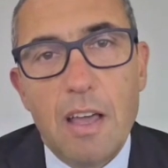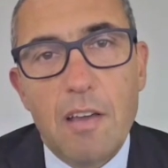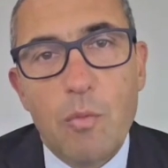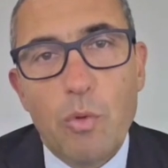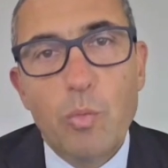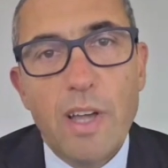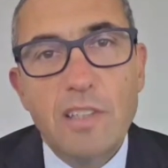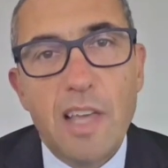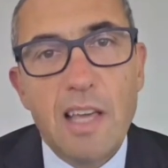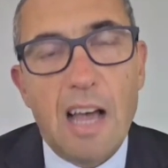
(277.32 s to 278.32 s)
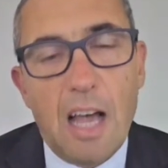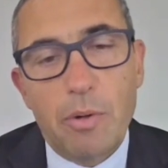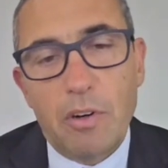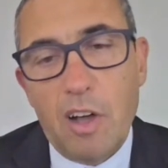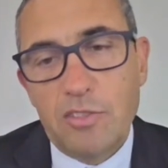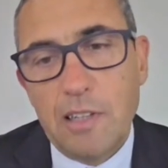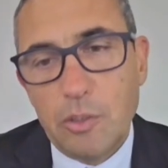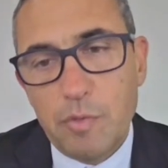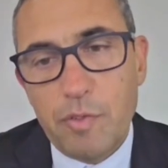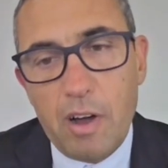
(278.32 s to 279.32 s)
when we decarbonise and
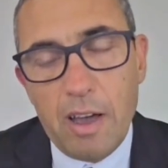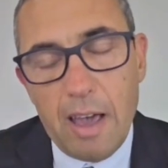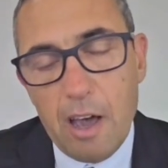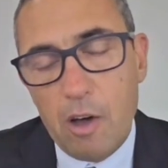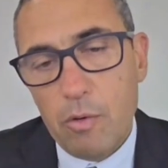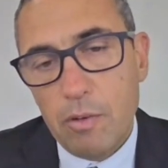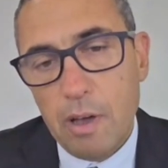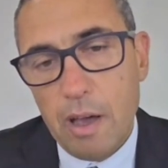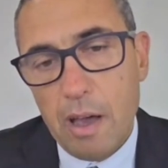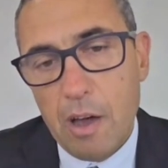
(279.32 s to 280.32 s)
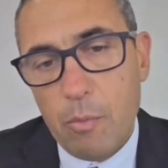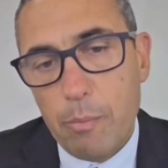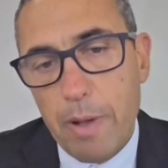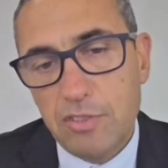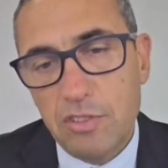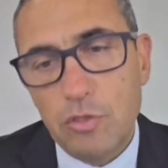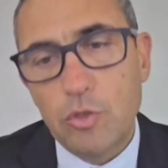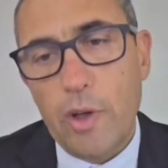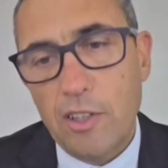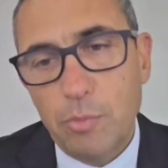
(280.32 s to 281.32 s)
electrify our passenger
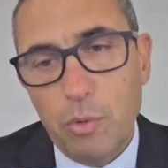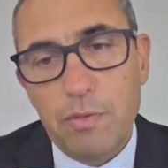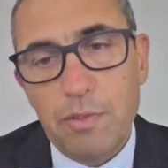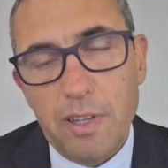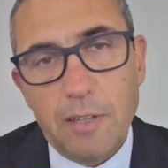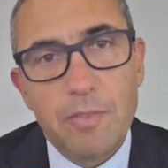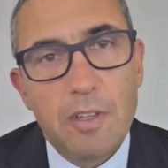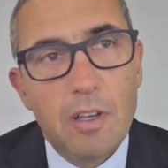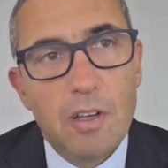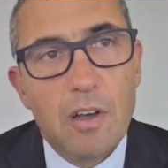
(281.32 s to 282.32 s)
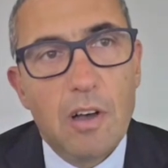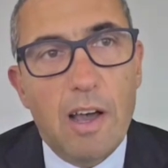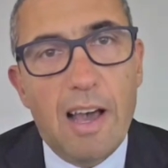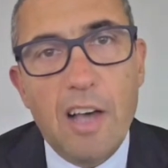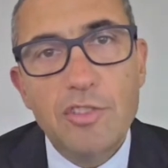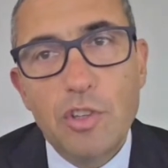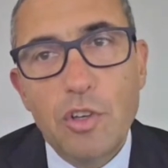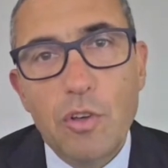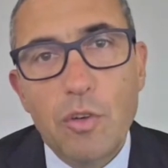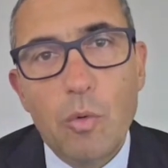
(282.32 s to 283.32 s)
transport fleet, I ask
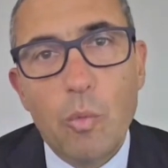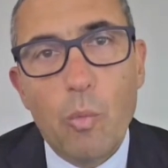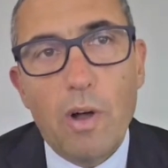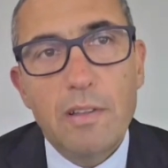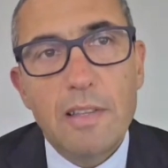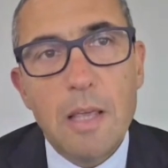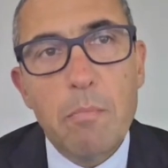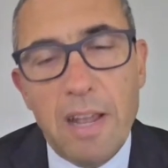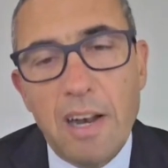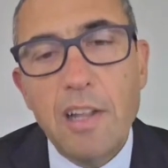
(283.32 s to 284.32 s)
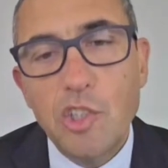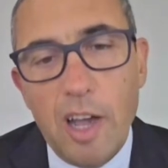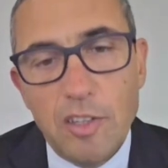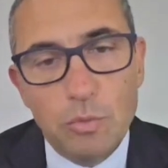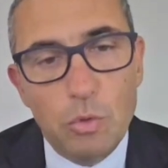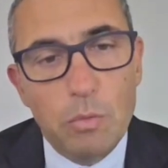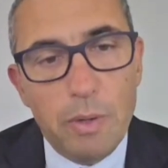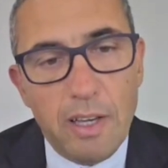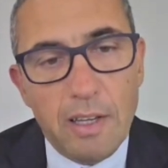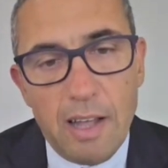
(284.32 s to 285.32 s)
you what the amenity changes will
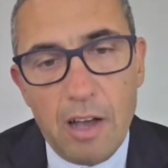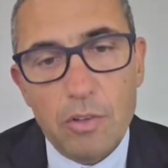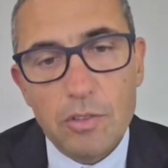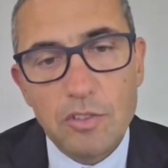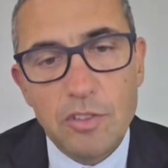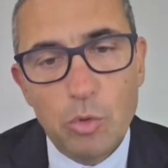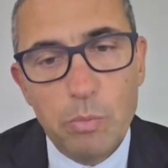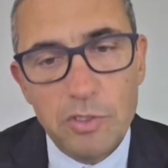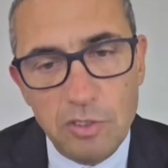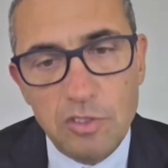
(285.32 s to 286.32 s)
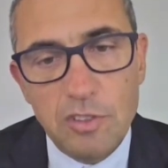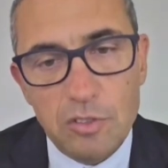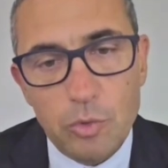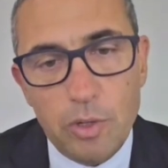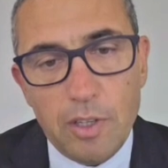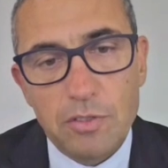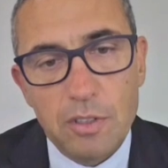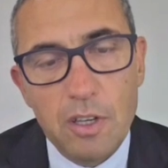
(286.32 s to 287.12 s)
be in our central business districts